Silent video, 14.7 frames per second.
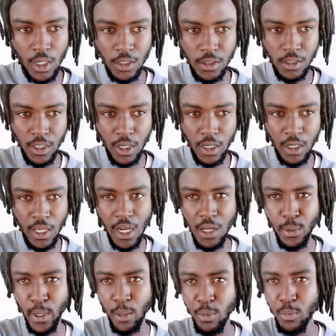And
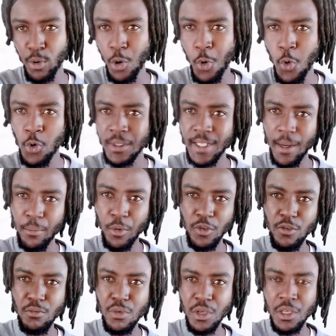yeah, there are people who
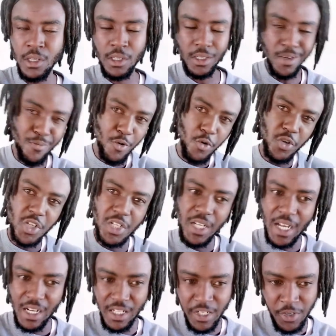support me
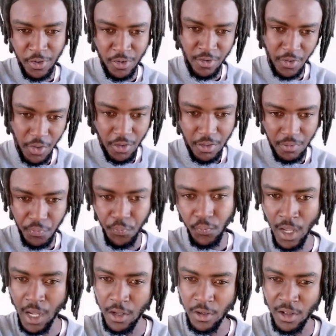emotionally, or you know,
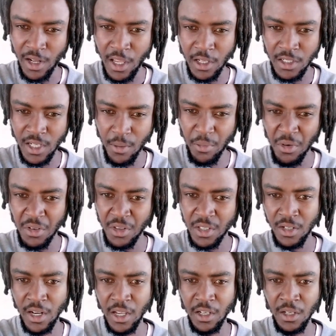they are like
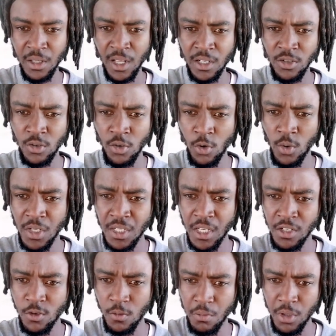support, like it does not always
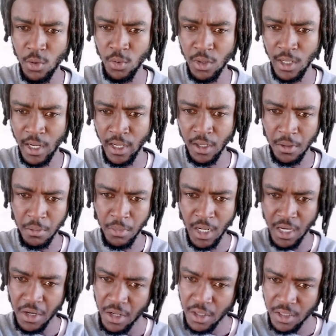has to be with like
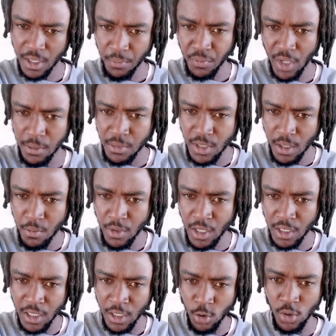money. Sometimes
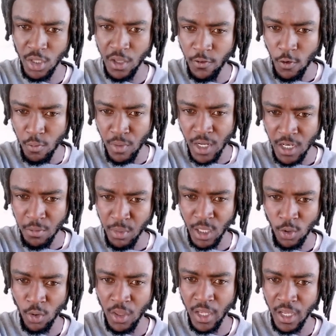someone cannot give you money,
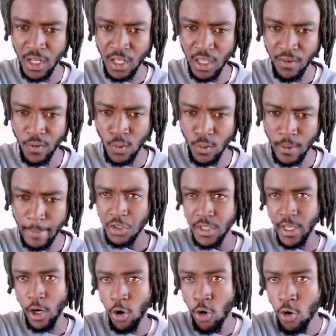but all they can give you is
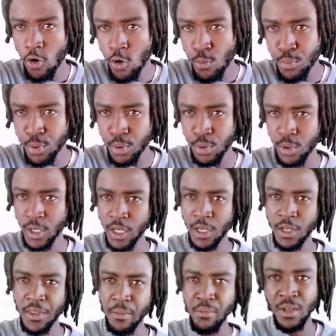the hope,
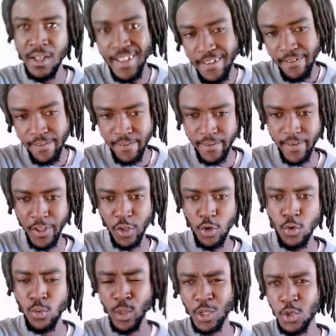the belief in
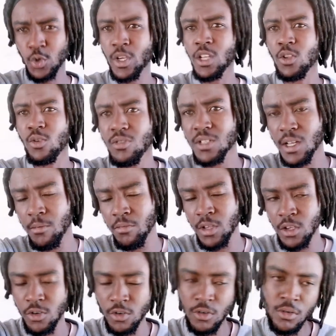you that you can do
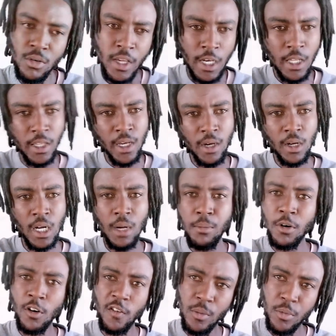something, you know. Yeah, there are a
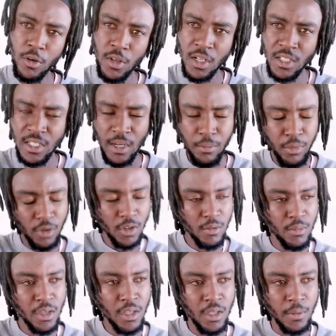couple of people that support
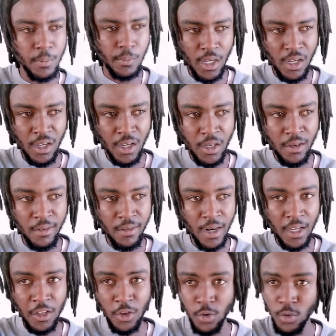me like